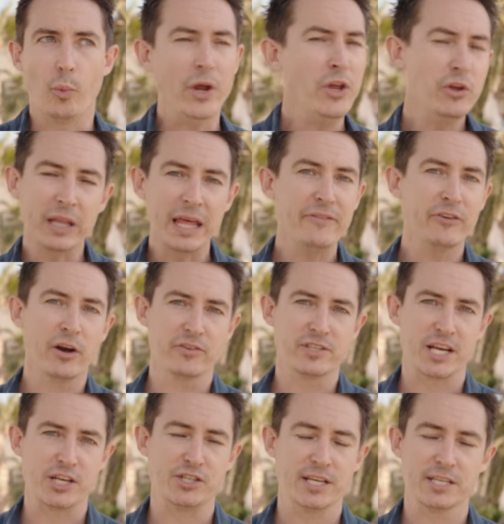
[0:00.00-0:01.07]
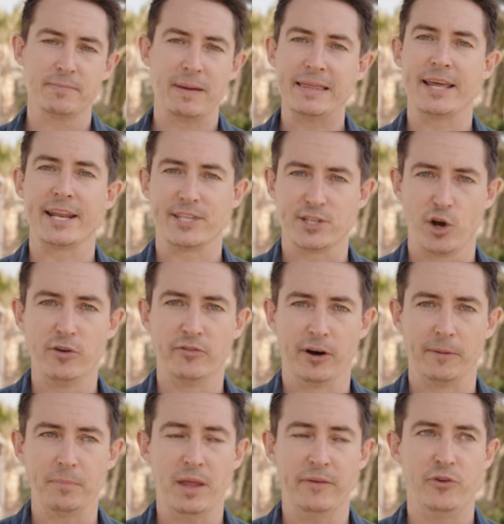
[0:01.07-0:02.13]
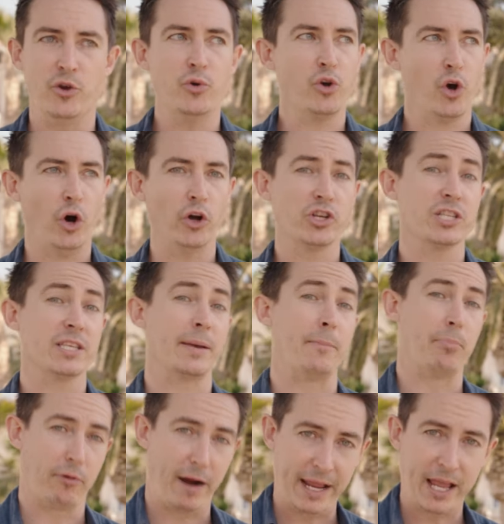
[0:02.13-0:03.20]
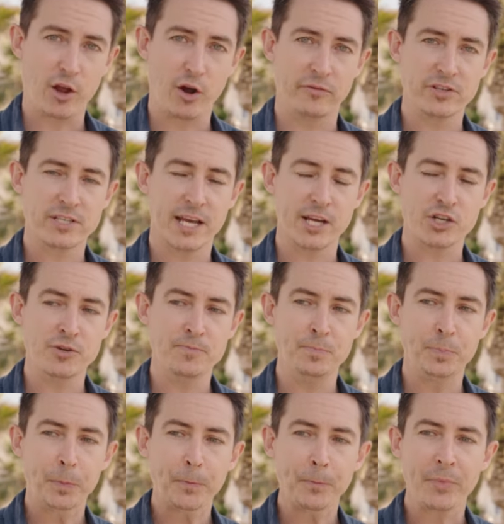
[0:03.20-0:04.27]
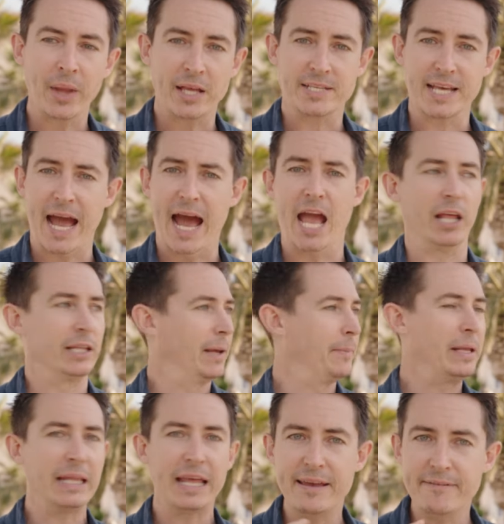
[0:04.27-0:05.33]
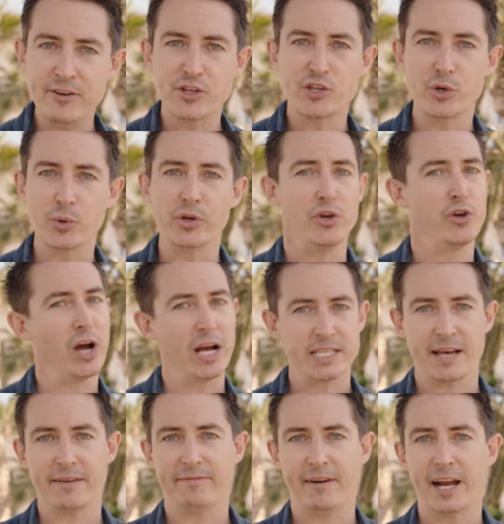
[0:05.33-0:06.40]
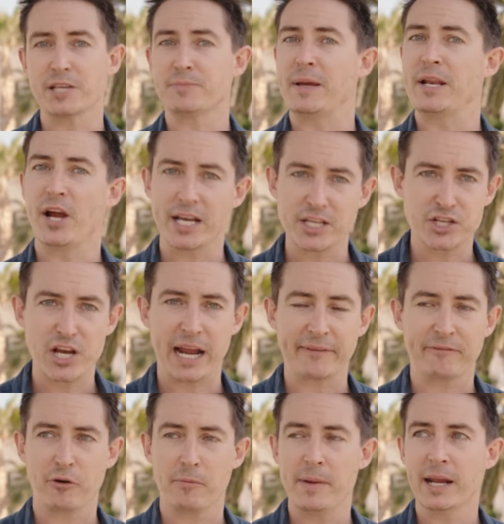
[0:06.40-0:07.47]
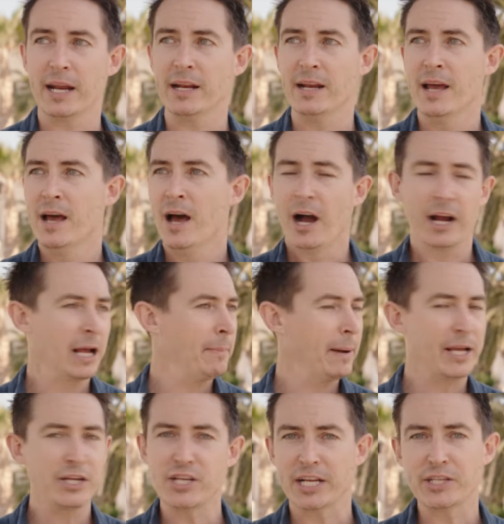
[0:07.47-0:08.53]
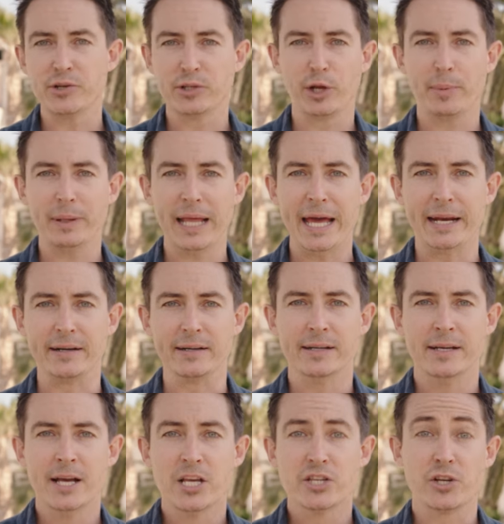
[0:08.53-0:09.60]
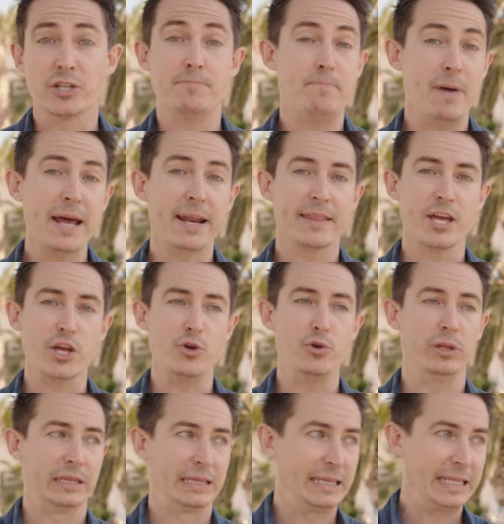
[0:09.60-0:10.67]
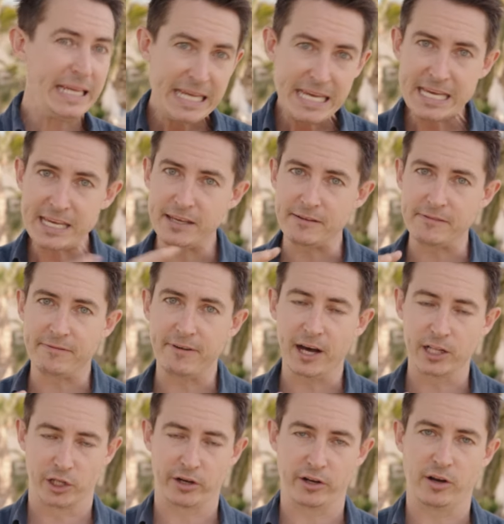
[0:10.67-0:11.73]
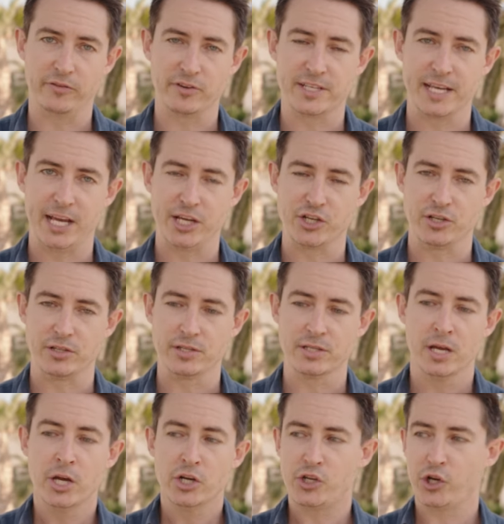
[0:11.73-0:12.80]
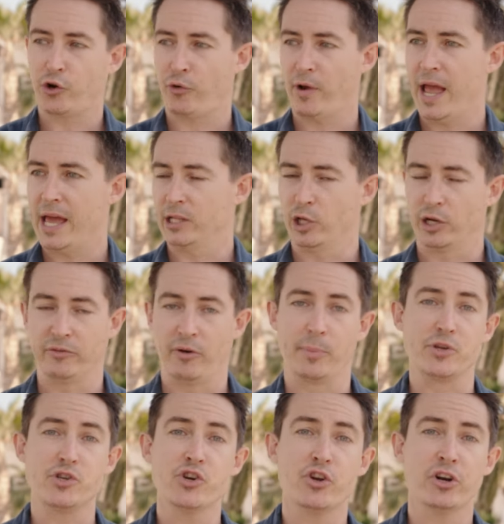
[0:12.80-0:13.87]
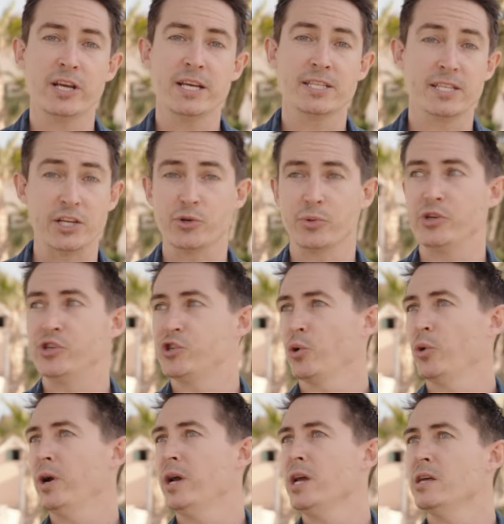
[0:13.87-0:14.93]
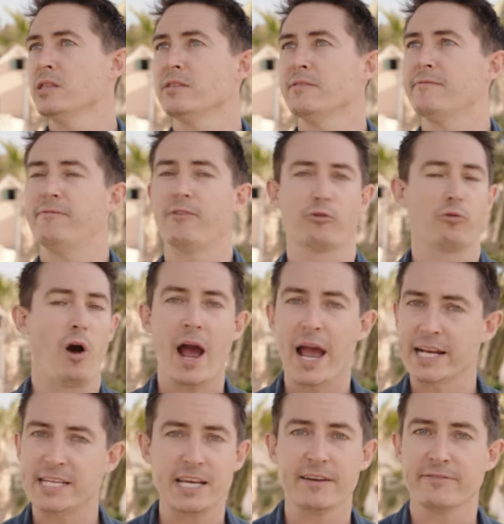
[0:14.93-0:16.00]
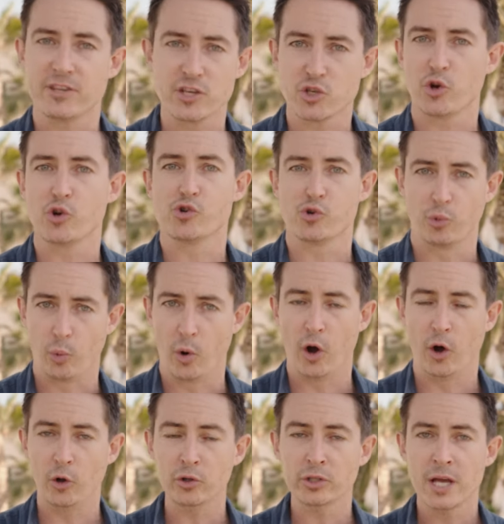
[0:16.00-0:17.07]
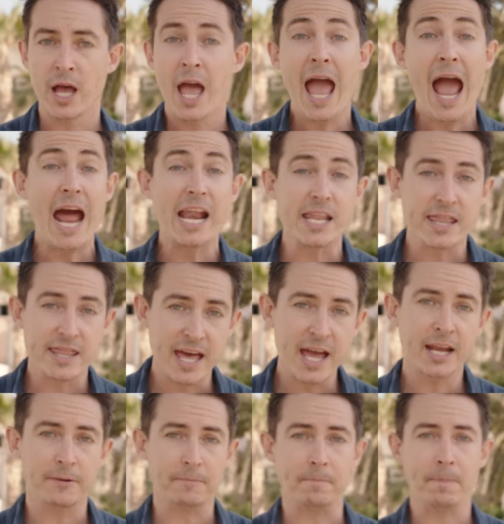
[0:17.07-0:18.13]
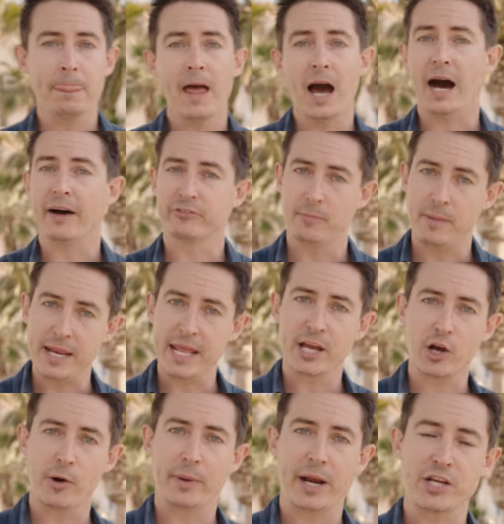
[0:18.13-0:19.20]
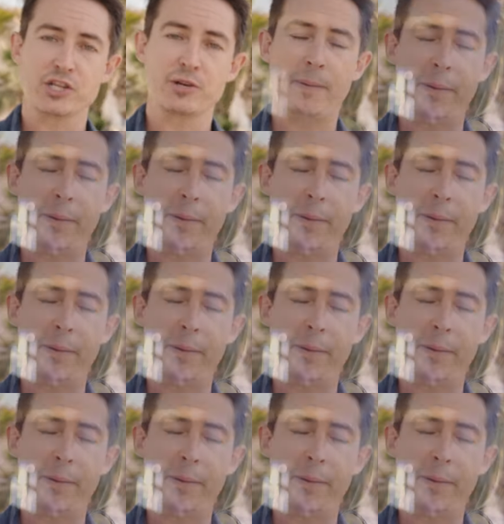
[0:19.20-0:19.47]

When you leave a conversation, doesn't mean that it's over. If you consciously break a conversation and say, hey, let me leave you to it, you guys have fun, it's been nice chatting for a minute, I'll come back and chat to you a little bit later. So it's better that you leave a lot of conversations to create a lot of opportunities and to enjoy the variety of the social world. And then after meeting a combination